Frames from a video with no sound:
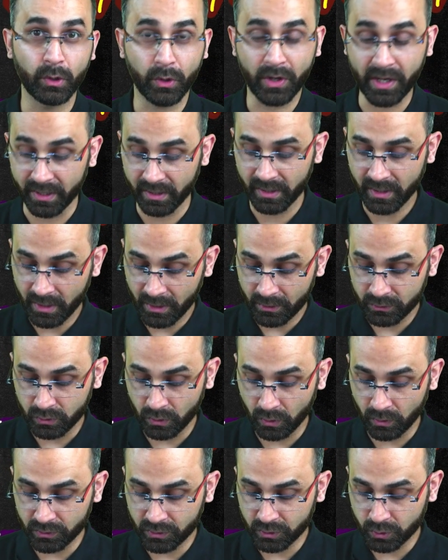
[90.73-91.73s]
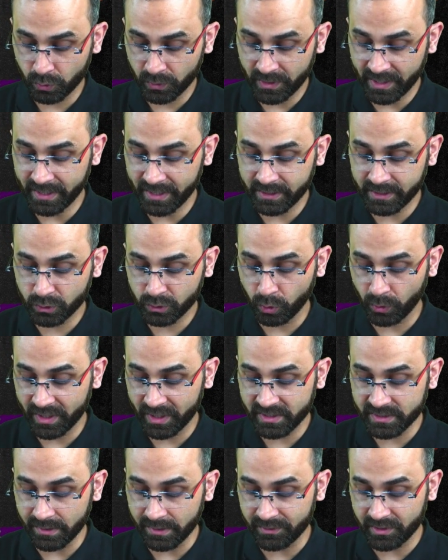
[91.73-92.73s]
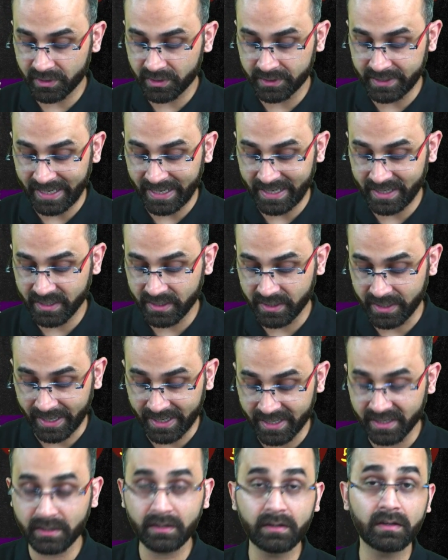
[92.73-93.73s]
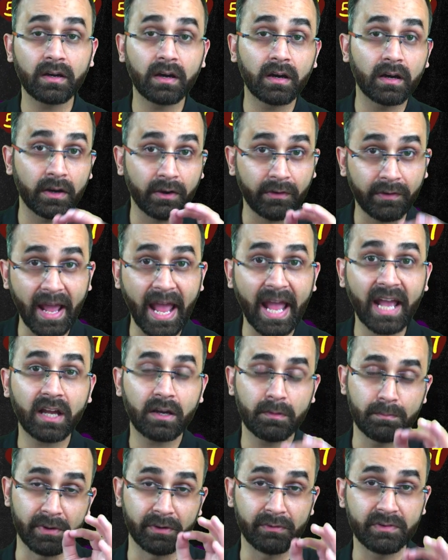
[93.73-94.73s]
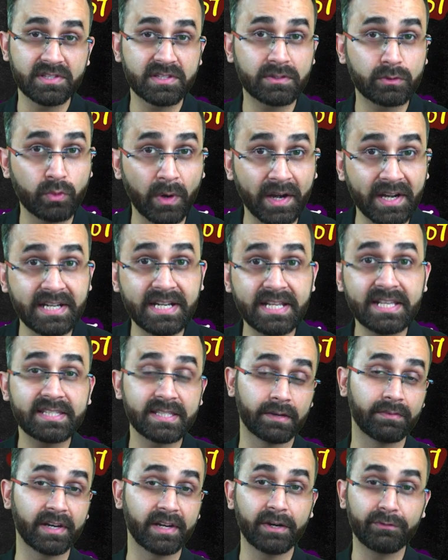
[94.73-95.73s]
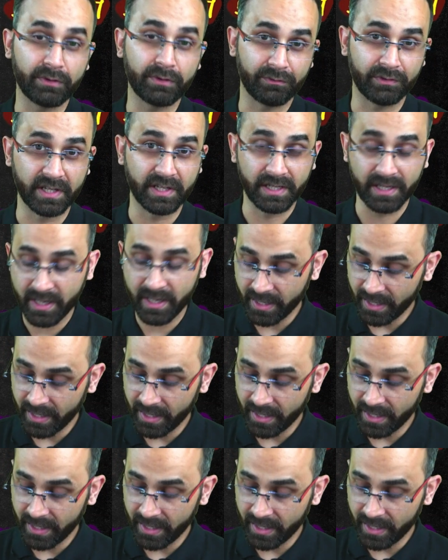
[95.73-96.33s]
Okay, so student scoring 710, getting a rank between 27 and 50.